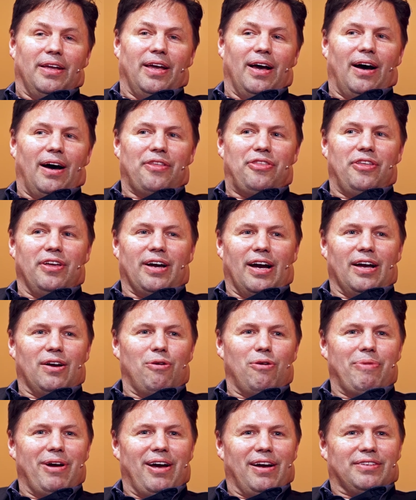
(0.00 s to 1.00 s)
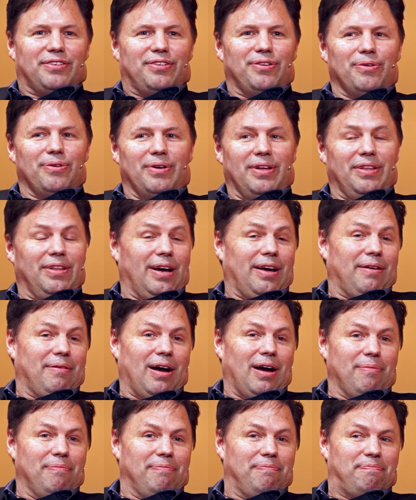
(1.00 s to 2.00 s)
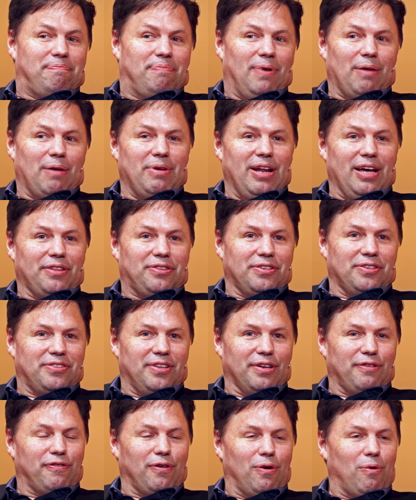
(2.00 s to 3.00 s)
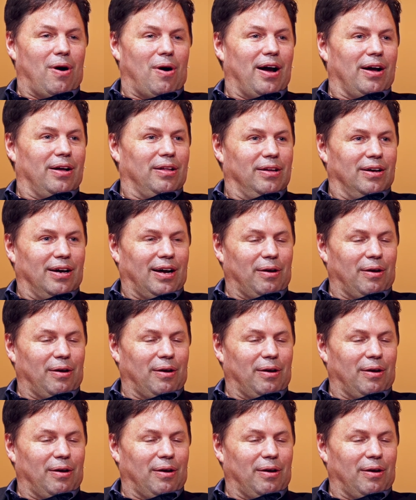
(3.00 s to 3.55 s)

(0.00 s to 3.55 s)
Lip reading: Yeah, I think I go back to, and I've been at this thing for a while.